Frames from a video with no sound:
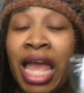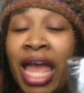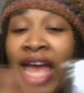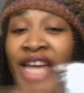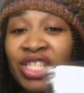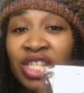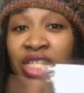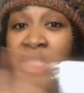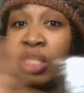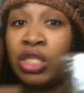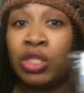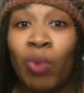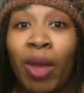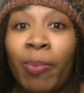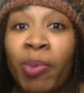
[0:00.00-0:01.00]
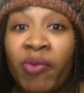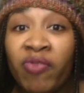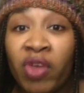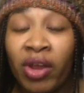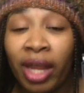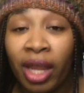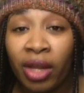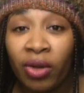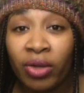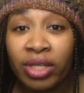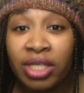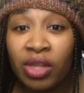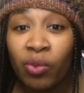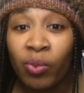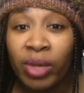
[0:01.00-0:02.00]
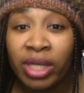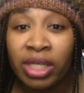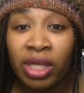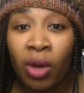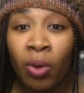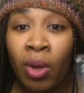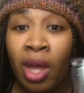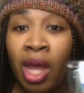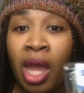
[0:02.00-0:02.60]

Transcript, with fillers: as just a swipe of your hand onto the window.